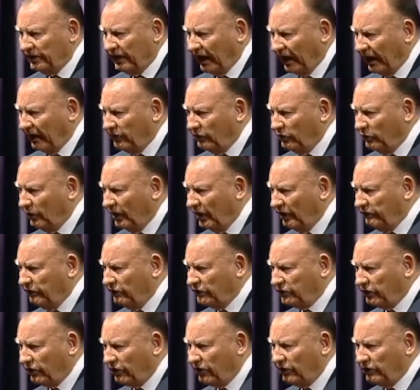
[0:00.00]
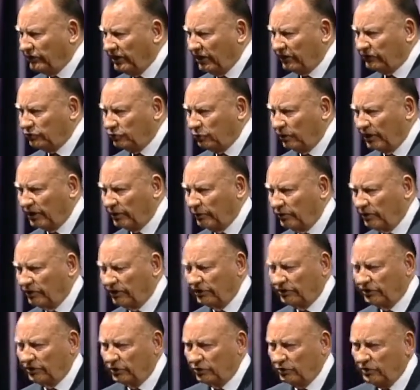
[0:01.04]
and you have eternal death dwelling
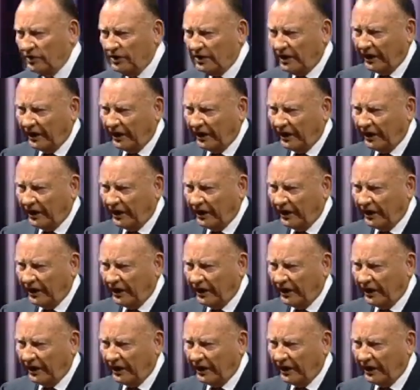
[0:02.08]
within you,